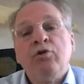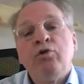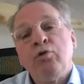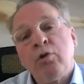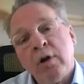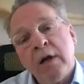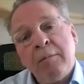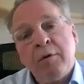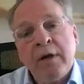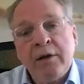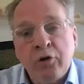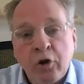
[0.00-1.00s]
to
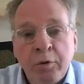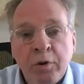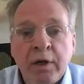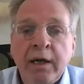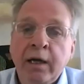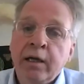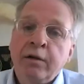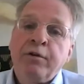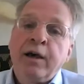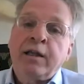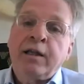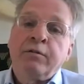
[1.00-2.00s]
collaborate, to communicate
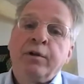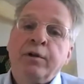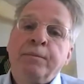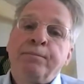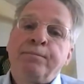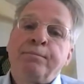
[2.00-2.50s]
effectively.